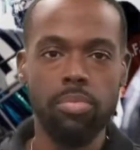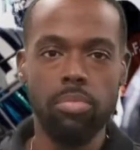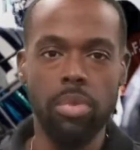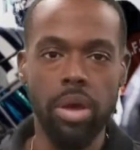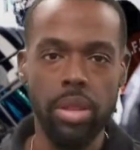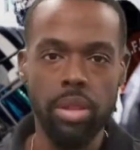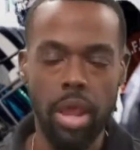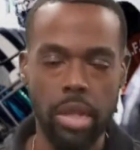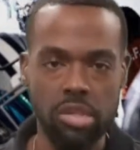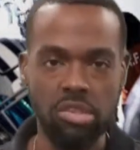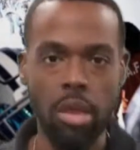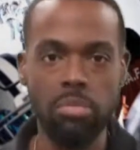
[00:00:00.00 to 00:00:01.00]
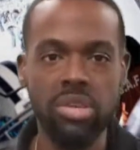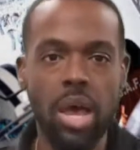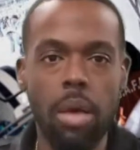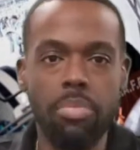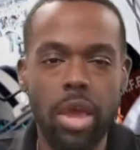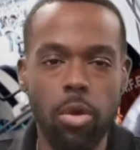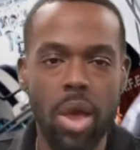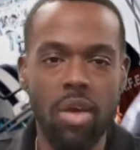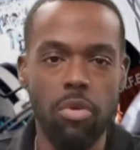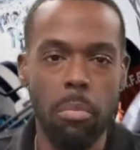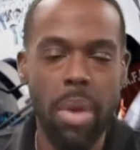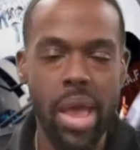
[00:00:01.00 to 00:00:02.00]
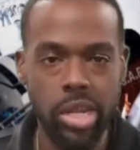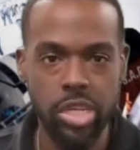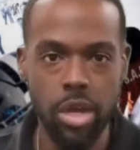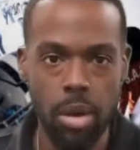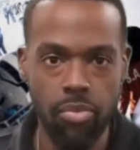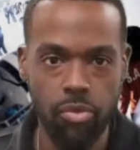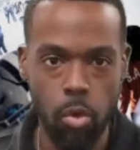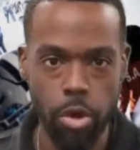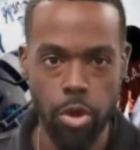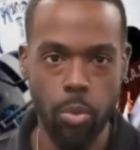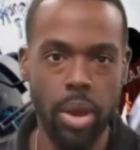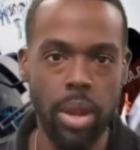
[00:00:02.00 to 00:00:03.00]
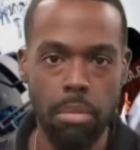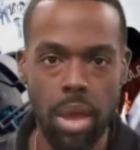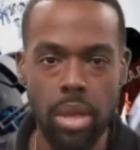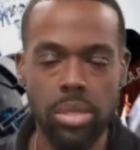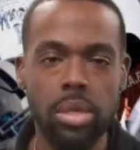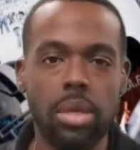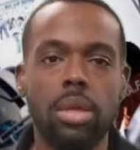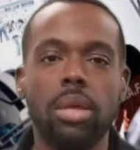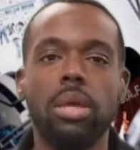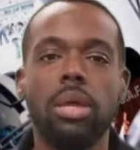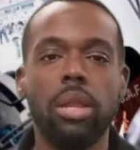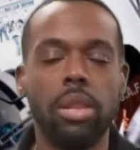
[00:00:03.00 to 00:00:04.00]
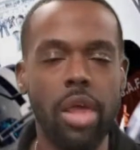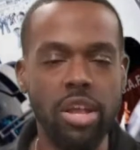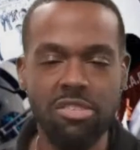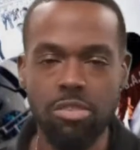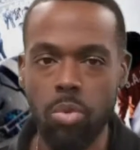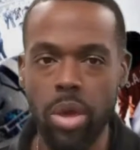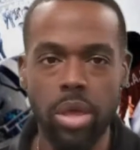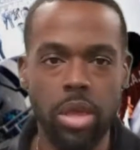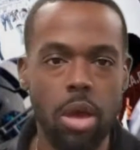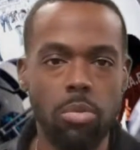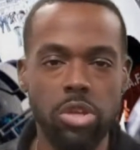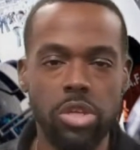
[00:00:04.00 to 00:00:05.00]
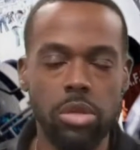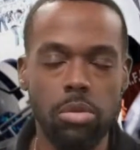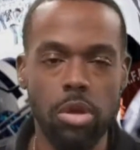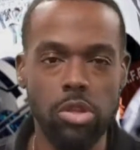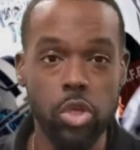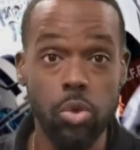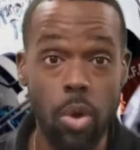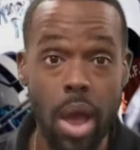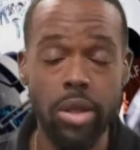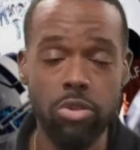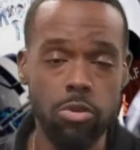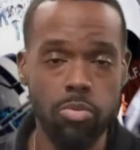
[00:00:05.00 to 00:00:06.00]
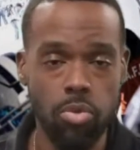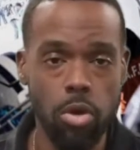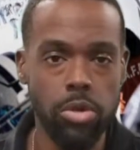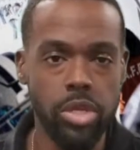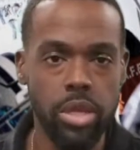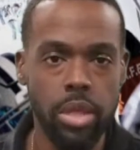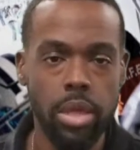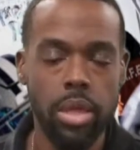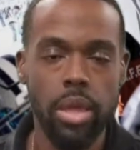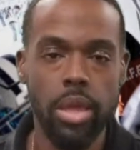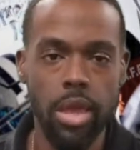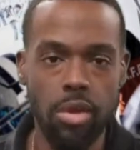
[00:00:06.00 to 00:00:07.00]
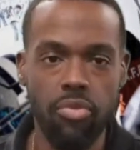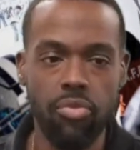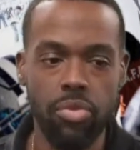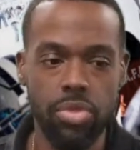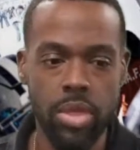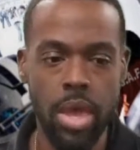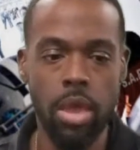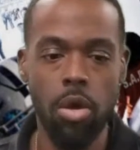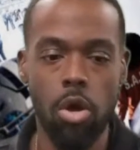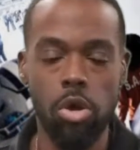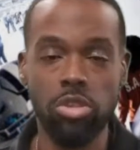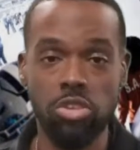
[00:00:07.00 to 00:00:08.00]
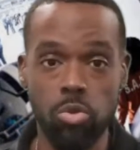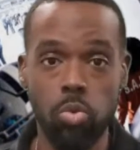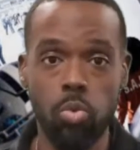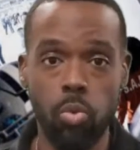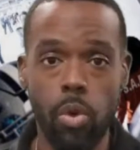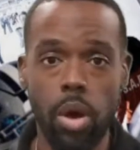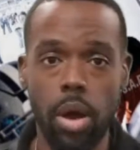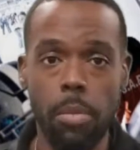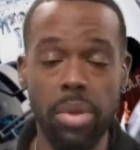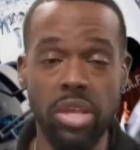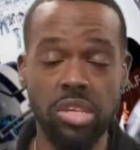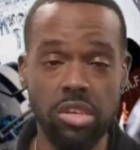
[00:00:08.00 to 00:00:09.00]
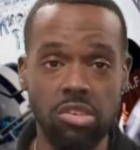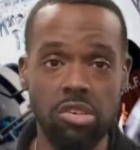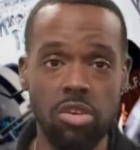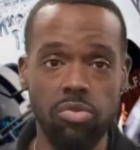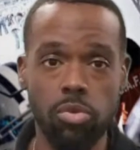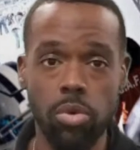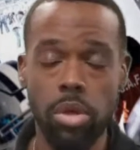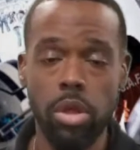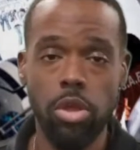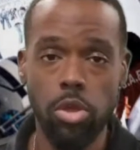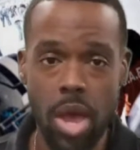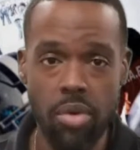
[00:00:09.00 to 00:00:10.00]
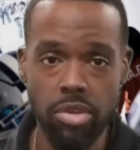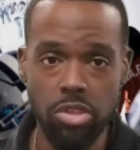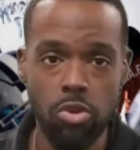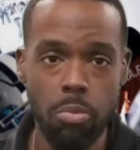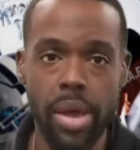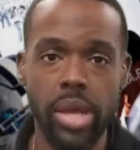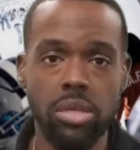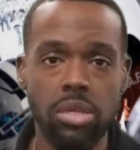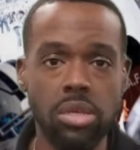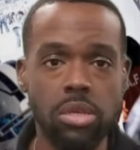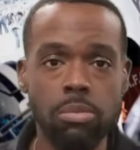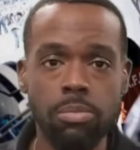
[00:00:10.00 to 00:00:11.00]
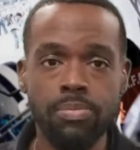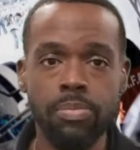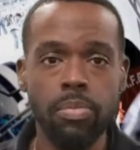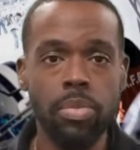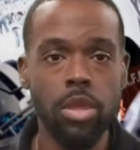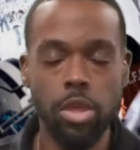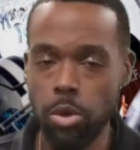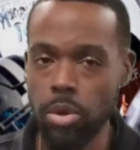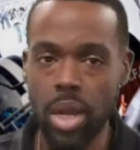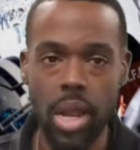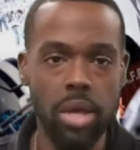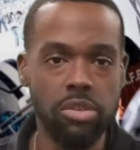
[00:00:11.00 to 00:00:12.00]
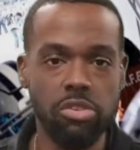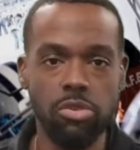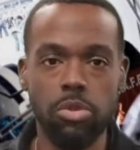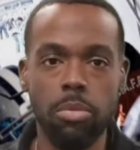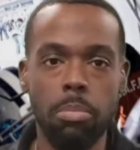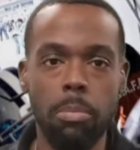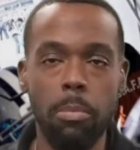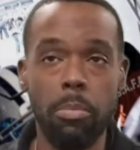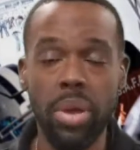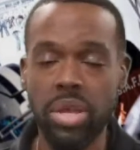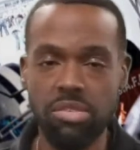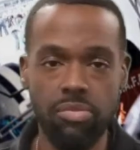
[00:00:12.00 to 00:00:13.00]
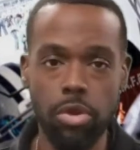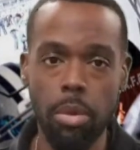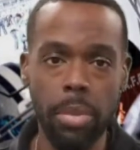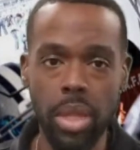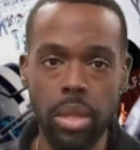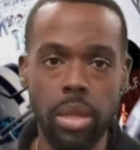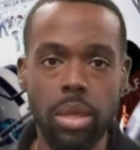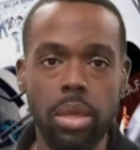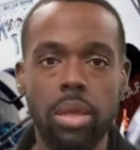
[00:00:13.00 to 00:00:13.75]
But at the same time, they don't have a matchup for your running backs. That's the way the Cowboys should try to approach it if they are to be successful. You have a 2-back system, utilize it to the best of your ability.